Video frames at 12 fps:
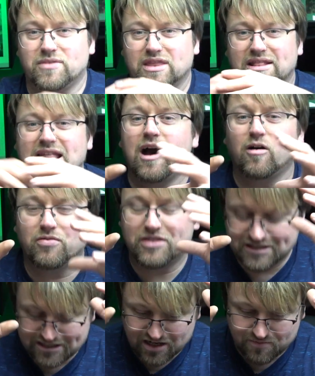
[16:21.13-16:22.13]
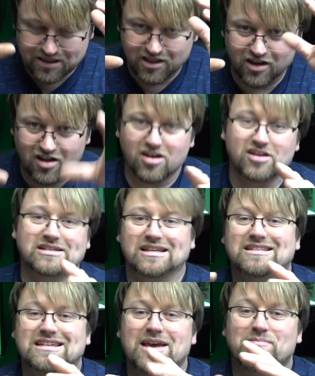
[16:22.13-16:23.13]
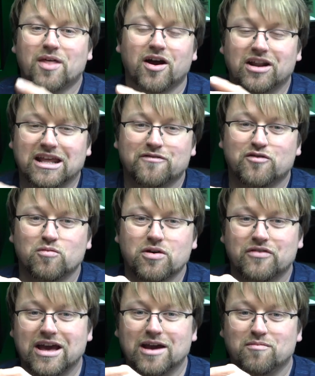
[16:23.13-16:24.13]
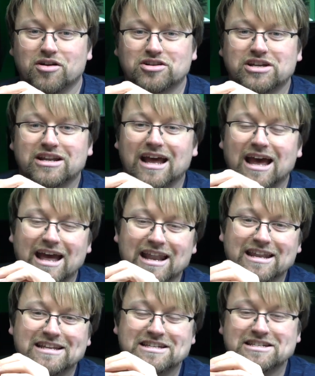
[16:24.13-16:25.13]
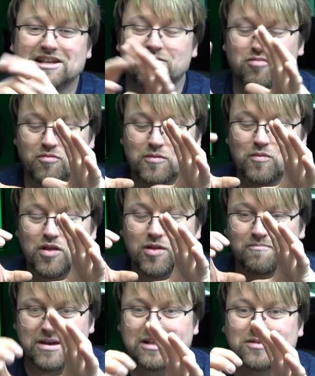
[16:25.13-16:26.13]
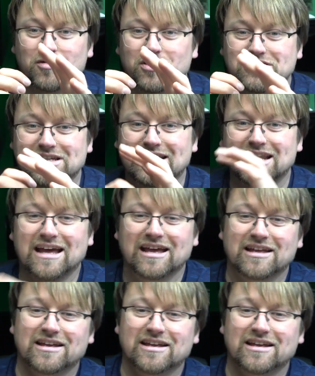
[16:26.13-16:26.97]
Now, this is going to be the last tip that I'm going to give you with airbrushing, and this is probably one of the biggest ones in there.